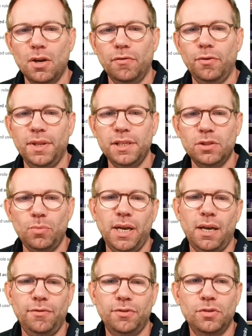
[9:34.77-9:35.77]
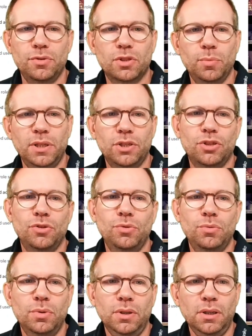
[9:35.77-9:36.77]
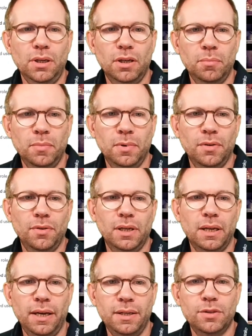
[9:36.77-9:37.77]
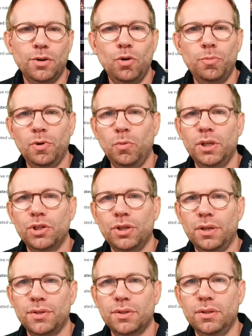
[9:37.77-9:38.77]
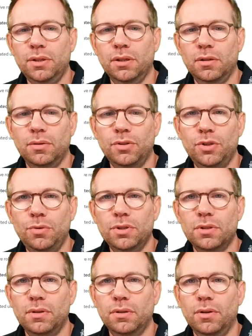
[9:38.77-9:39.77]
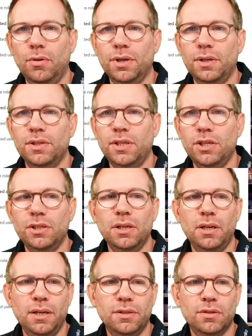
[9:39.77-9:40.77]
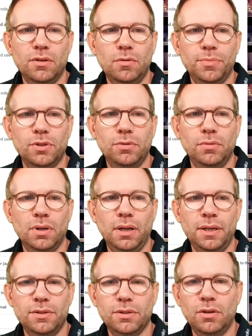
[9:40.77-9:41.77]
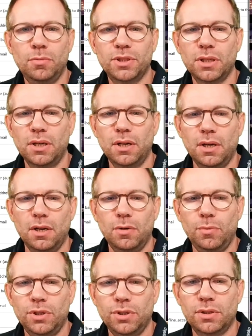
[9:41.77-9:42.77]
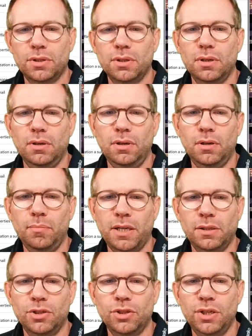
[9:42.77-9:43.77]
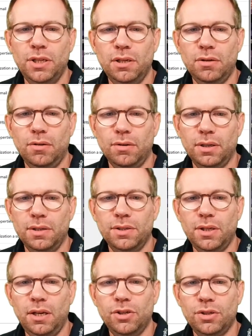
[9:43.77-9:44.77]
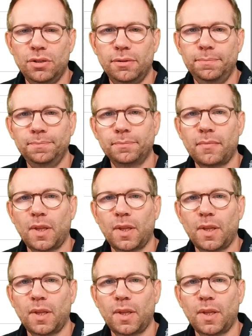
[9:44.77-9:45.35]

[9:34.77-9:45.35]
For this, we have to switch to the client scope. We just use the organization client scope, two client scopes, which is managed here, organization.